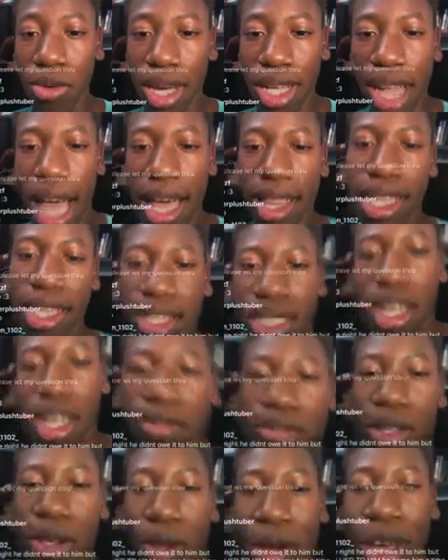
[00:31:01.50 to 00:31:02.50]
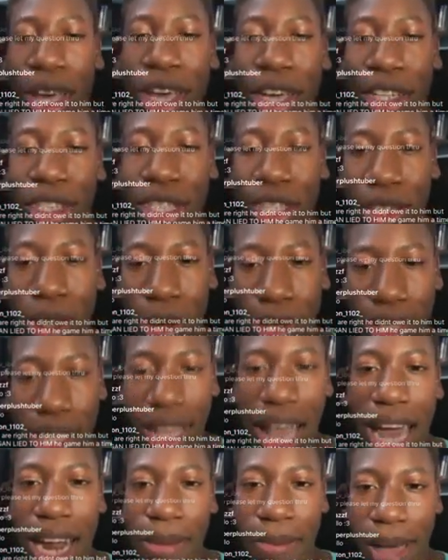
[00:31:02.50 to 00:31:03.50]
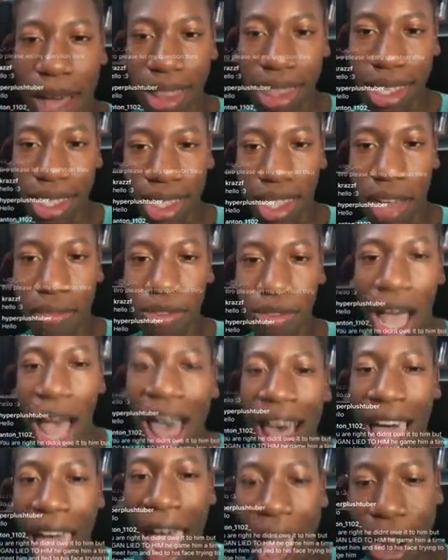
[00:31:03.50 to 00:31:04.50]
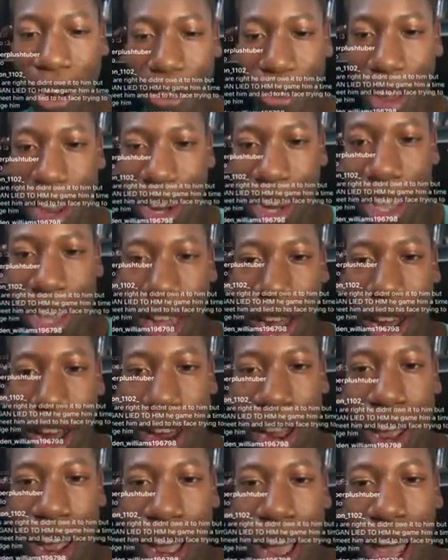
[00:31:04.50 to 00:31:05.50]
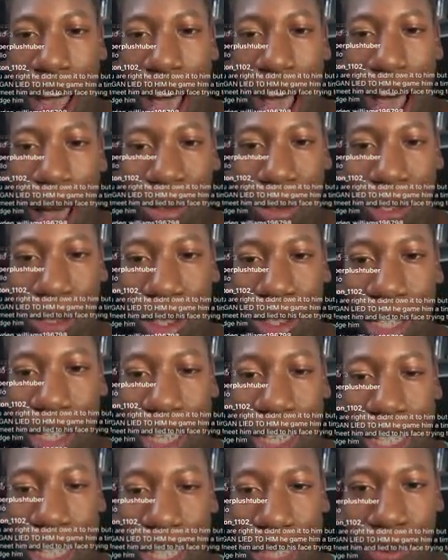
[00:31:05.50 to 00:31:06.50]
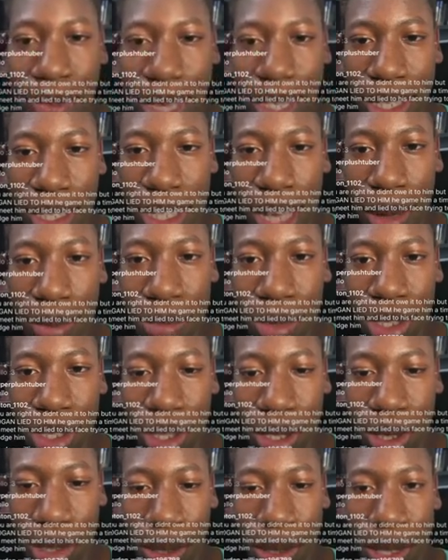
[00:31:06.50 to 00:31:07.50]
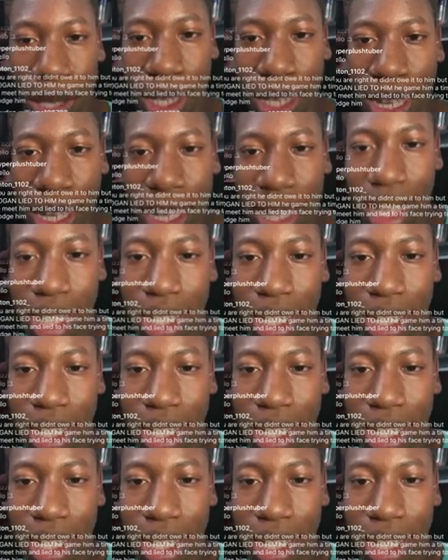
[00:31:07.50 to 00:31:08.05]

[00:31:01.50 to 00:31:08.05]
I was doing a lot of this stuff. So she knows a lot about this stuff. So I'll add her in here, so she can speak some too.